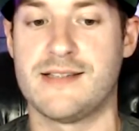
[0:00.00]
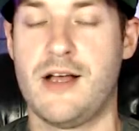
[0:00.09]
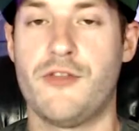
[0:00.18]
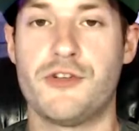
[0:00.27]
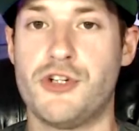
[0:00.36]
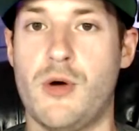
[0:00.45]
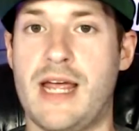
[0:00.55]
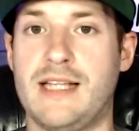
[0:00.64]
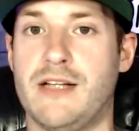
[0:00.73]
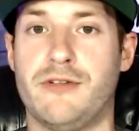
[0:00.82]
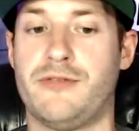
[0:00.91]
there's no
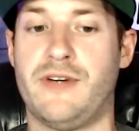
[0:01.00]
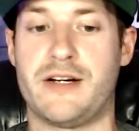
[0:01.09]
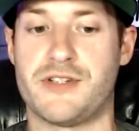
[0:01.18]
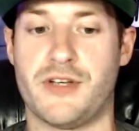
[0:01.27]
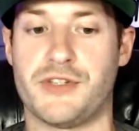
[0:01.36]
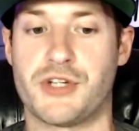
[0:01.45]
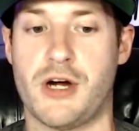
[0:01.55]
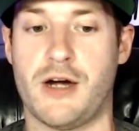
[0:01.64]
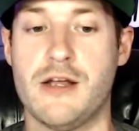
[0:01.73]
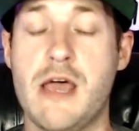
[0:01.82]
A-level fighters on this card.